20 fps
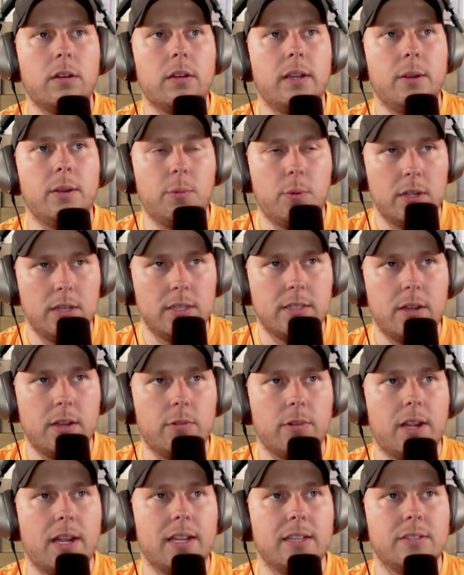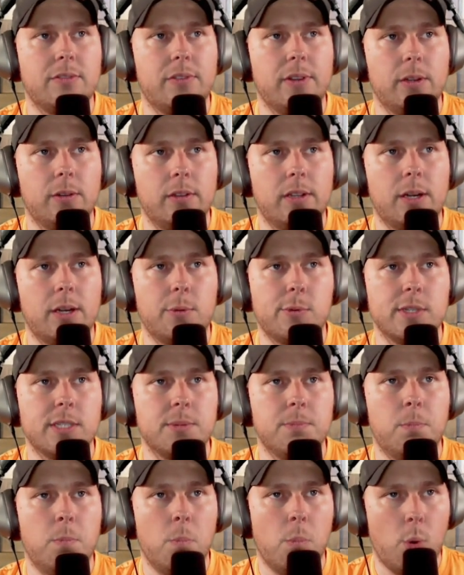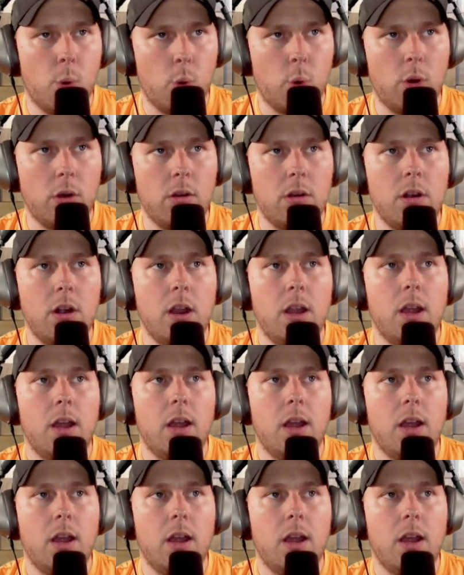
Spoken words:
It was Old Heinz Field. There was more